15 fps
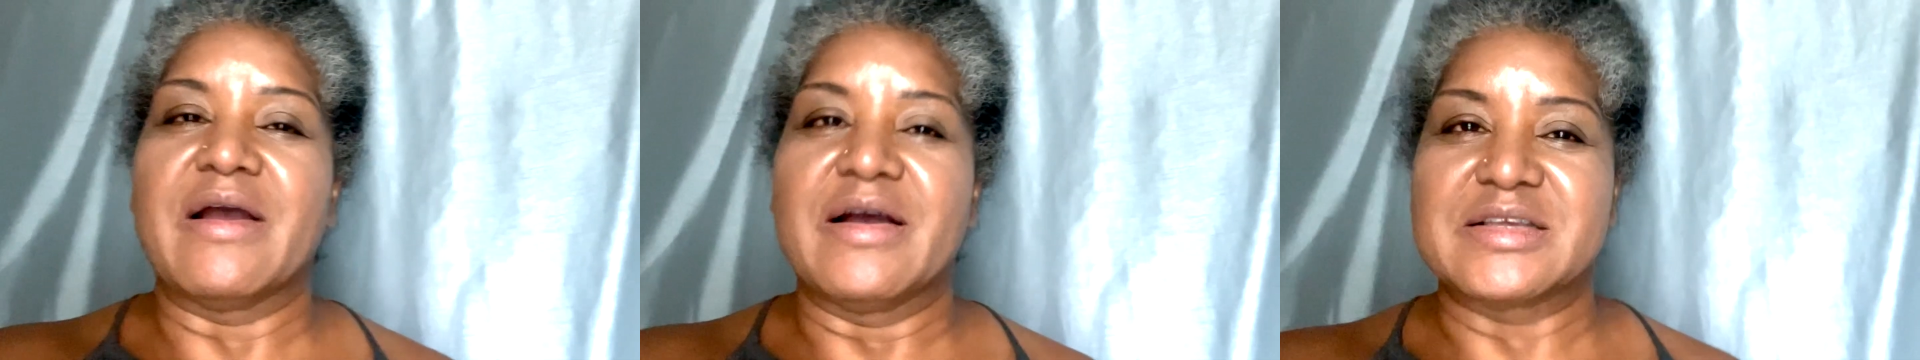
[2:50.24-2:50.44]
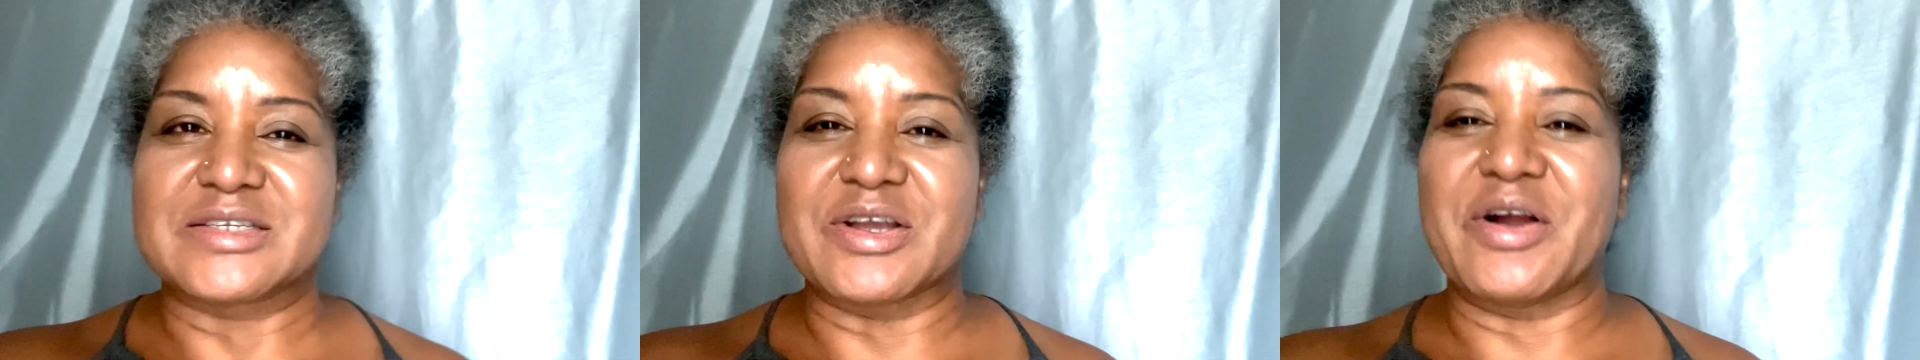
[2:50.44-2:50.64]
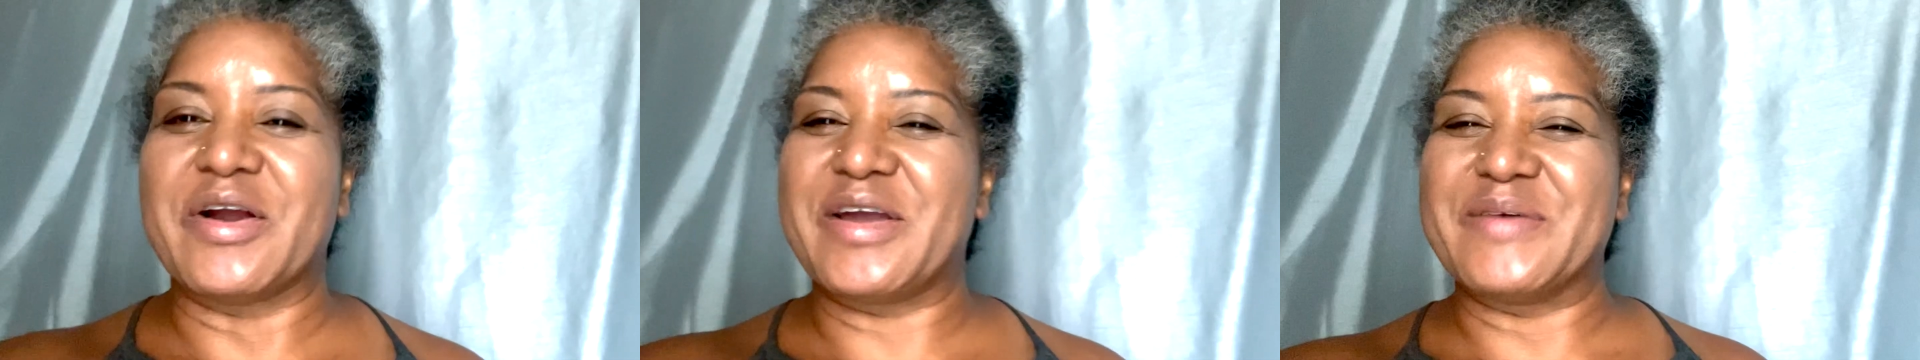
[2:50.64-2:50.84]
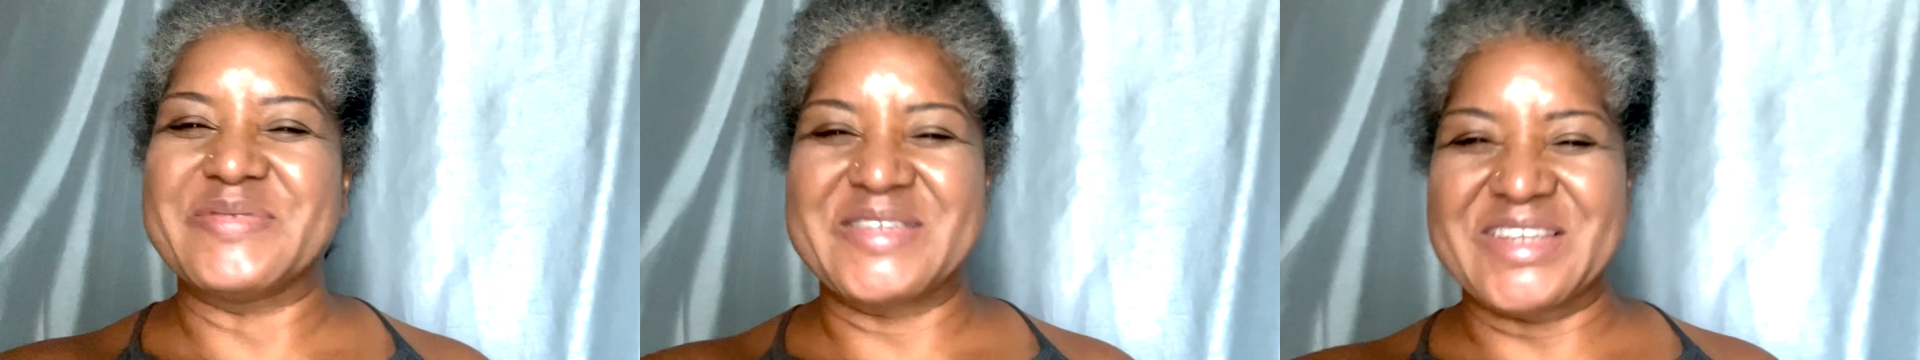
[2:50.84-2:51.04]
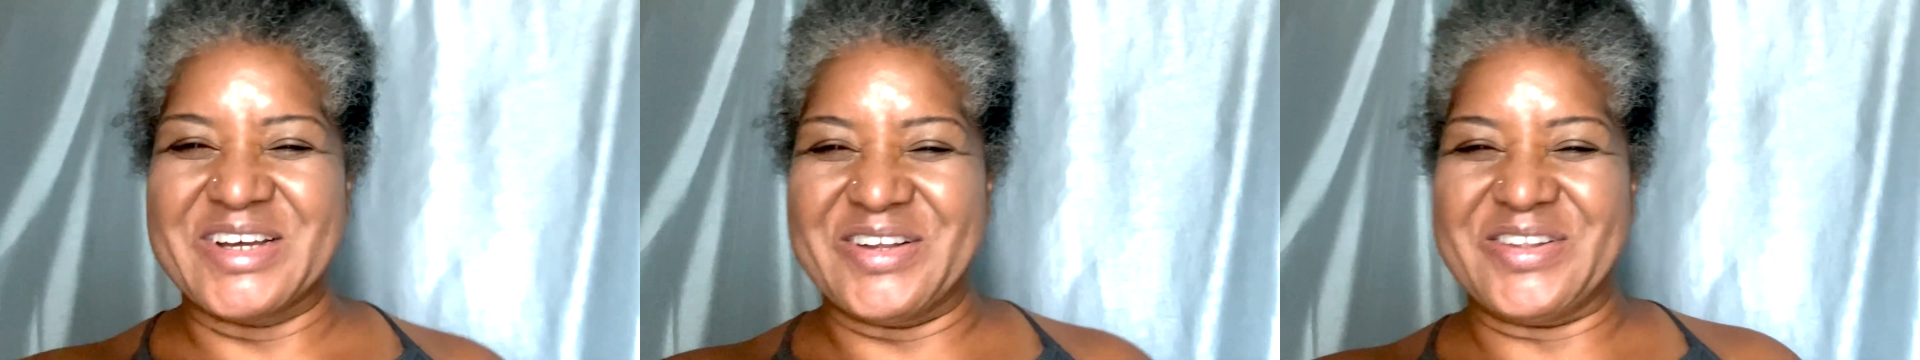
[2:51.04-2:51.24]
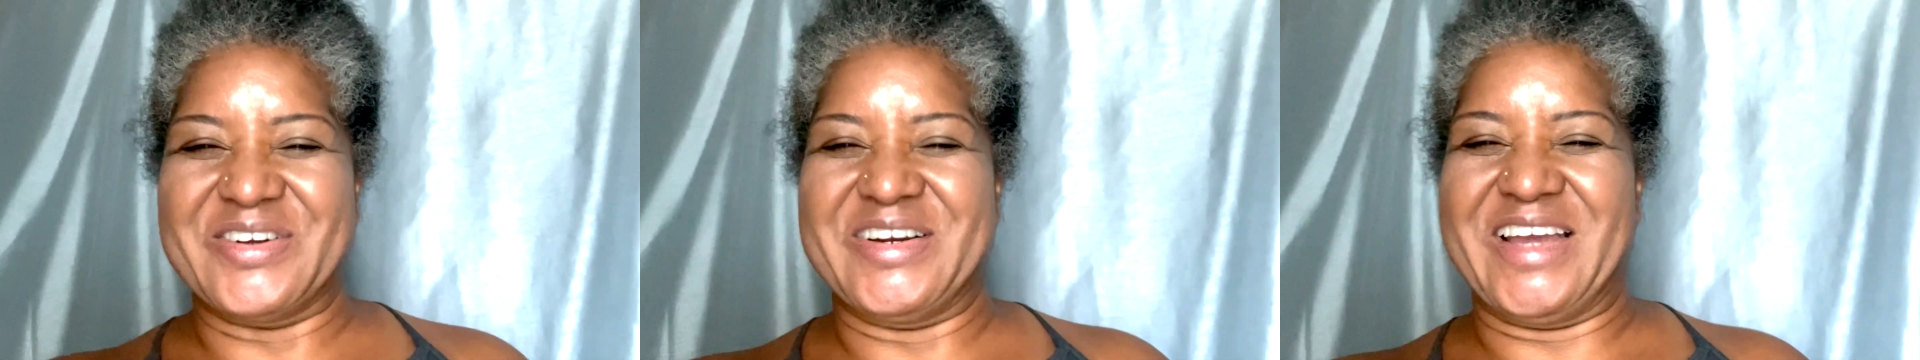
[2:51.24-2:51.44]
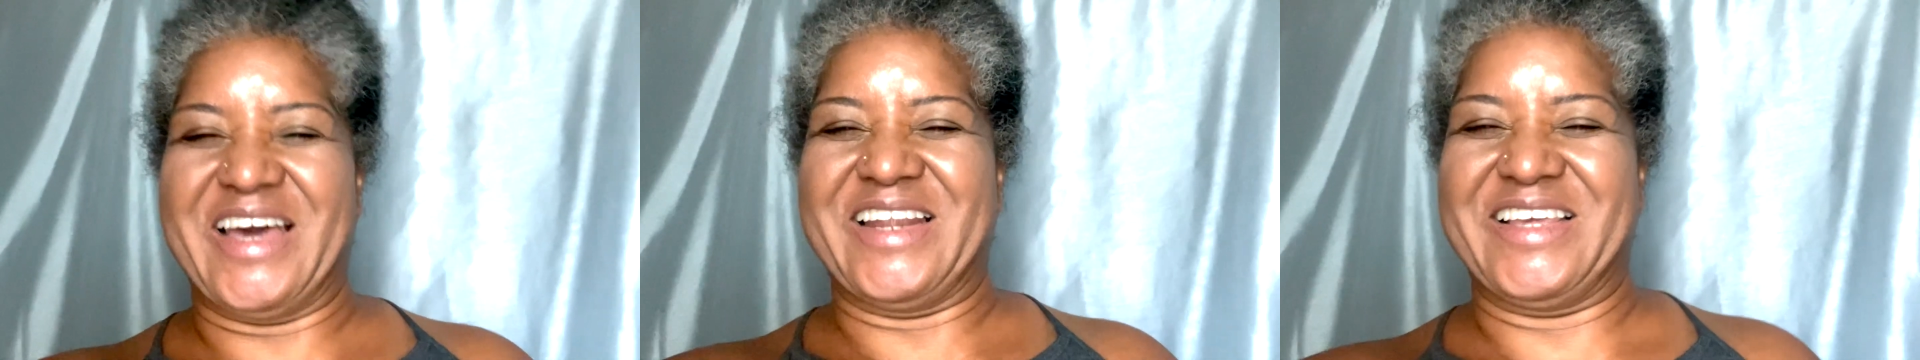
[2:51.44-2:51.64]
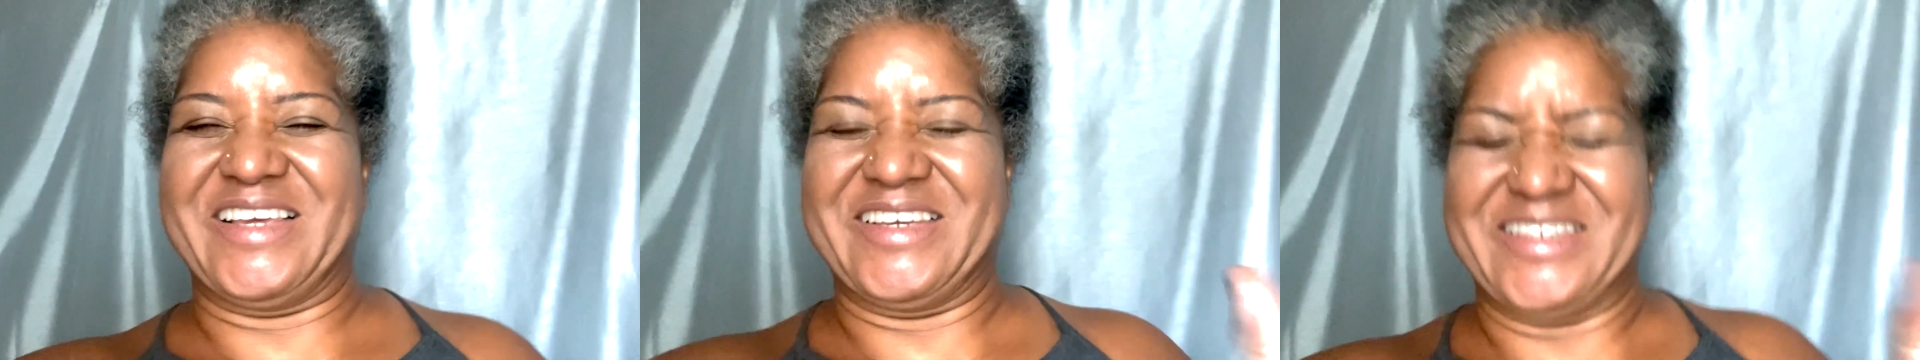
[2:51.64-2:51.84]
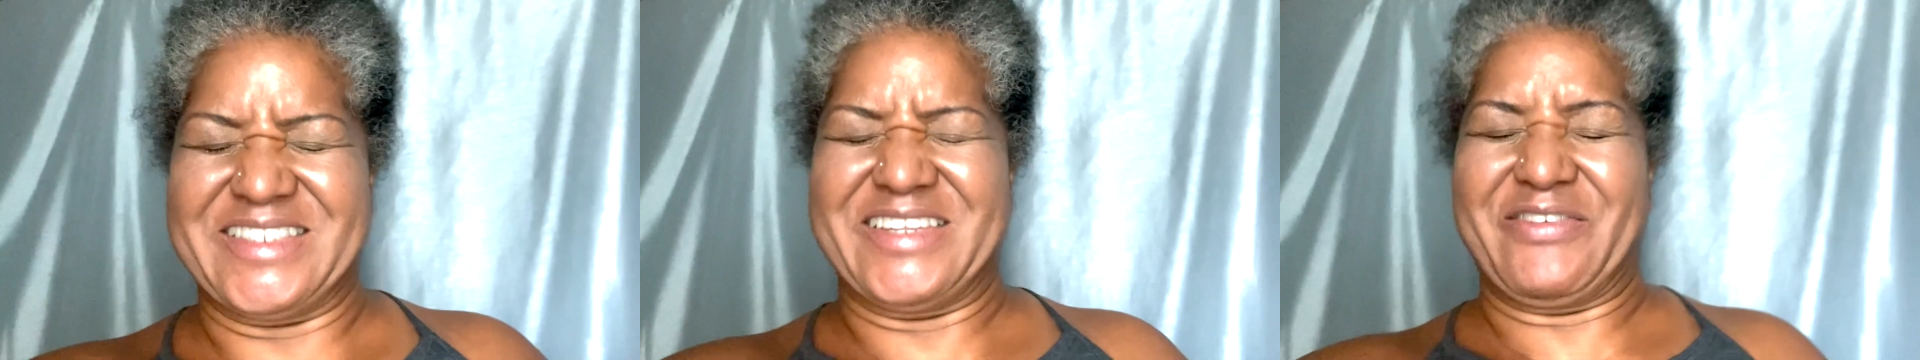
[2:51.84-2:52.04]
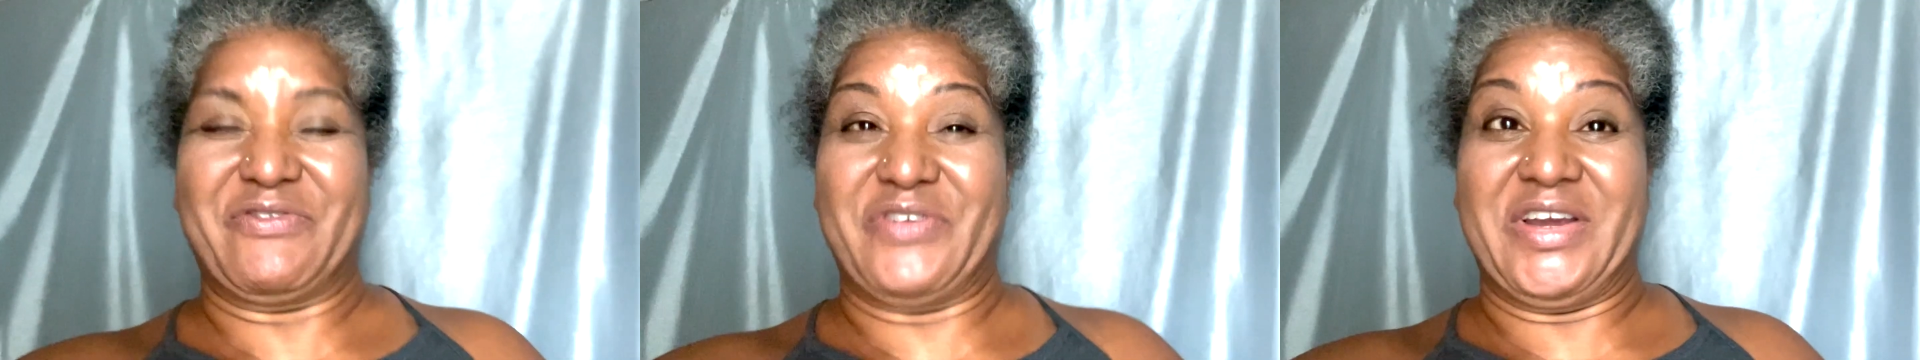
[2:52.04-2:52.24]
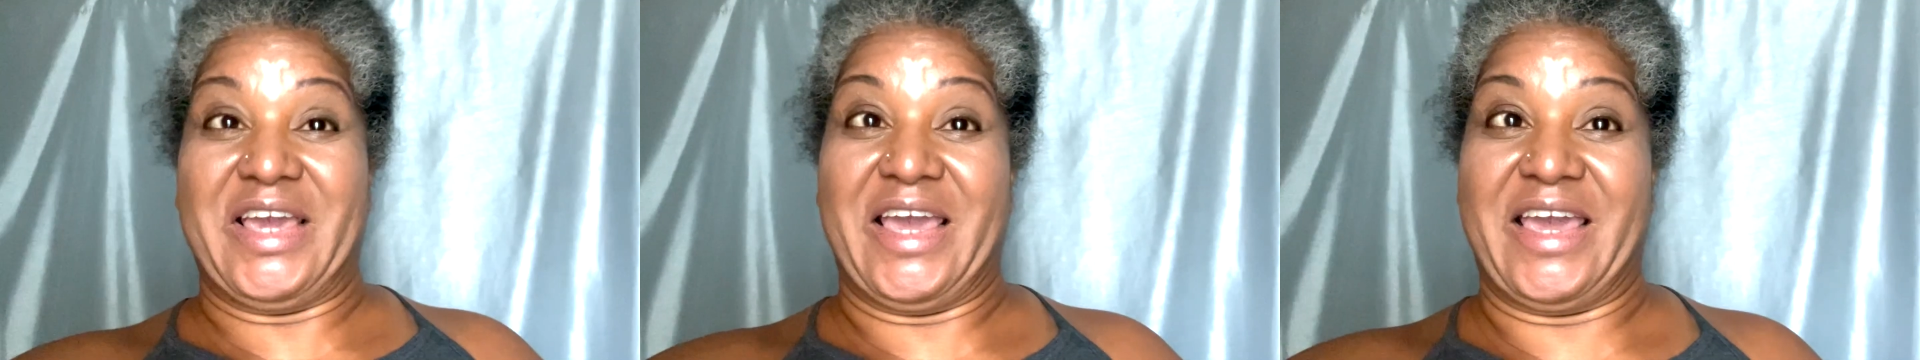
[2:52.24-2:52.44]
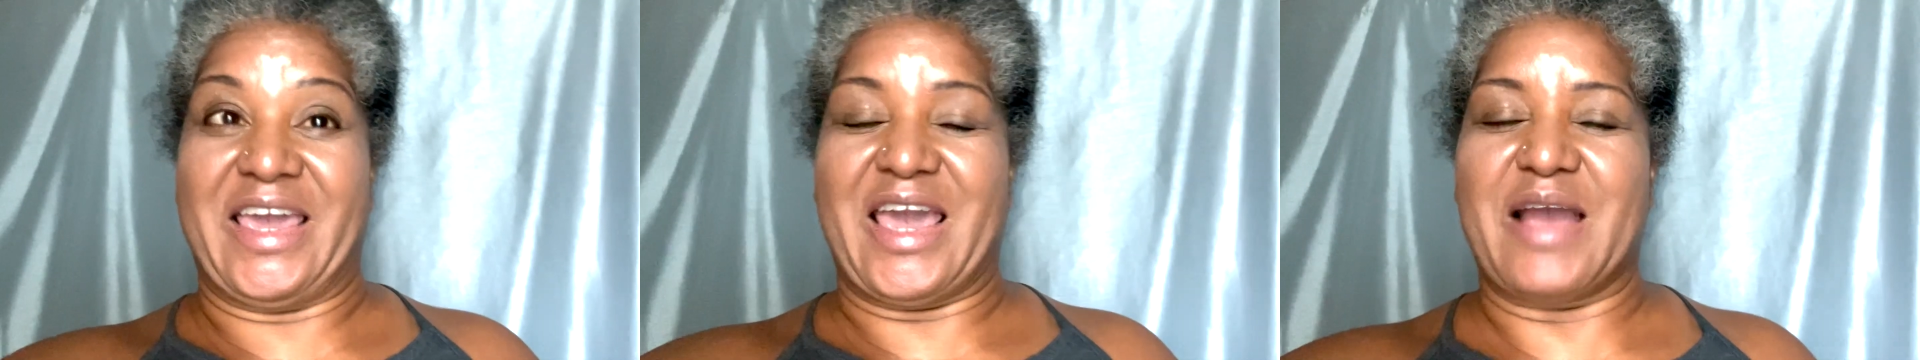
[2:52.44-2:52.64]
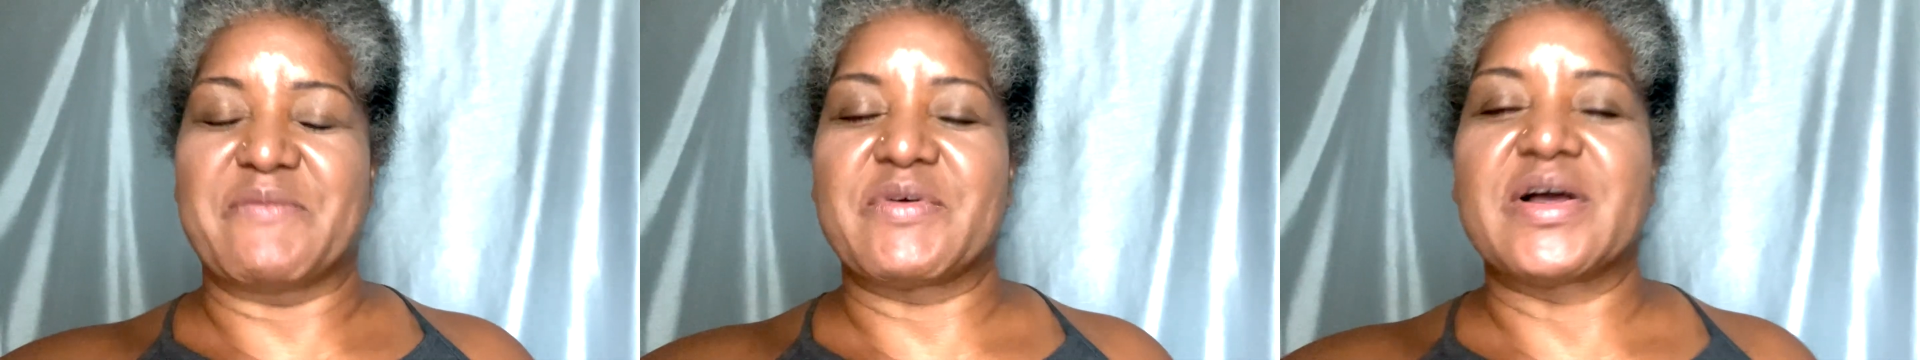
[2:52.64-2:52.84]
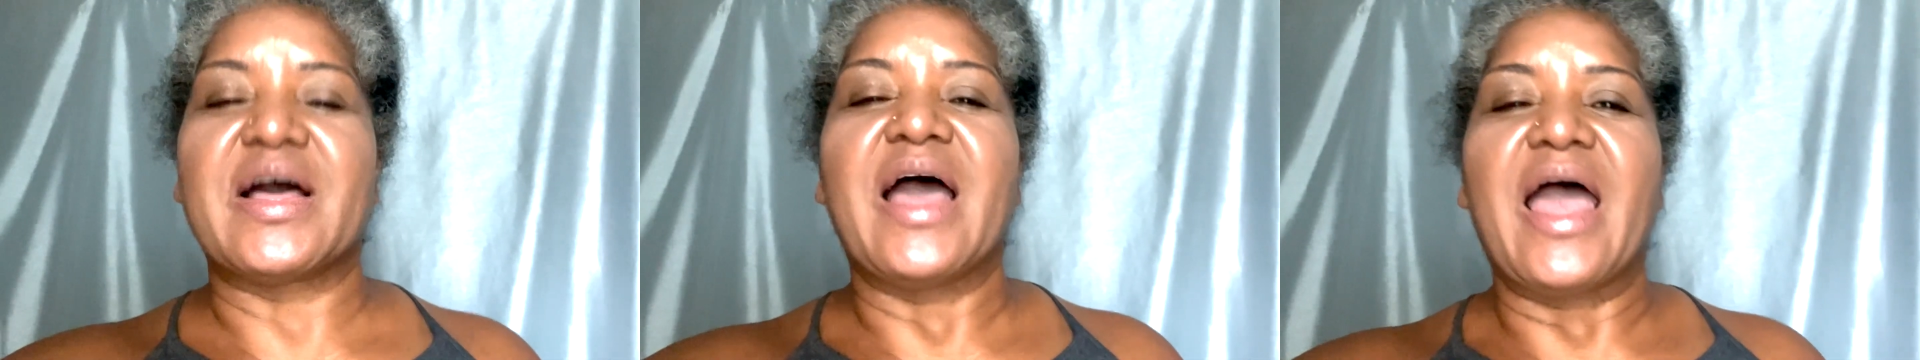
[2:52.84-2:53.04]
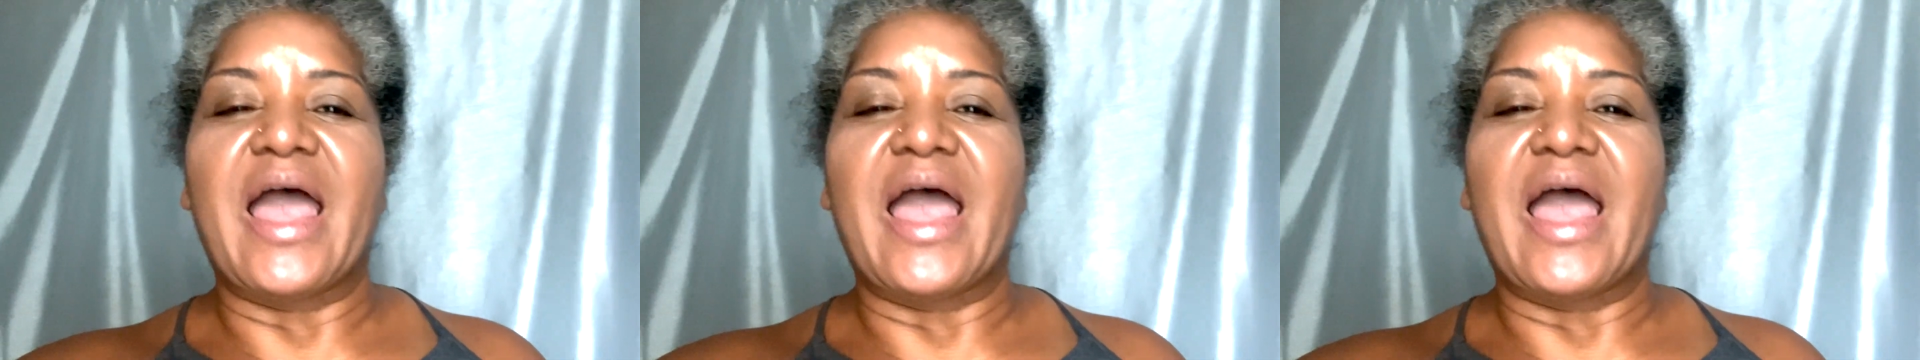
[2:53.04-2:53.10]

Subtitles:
sorry, I'm still learning how to use the freaking camera.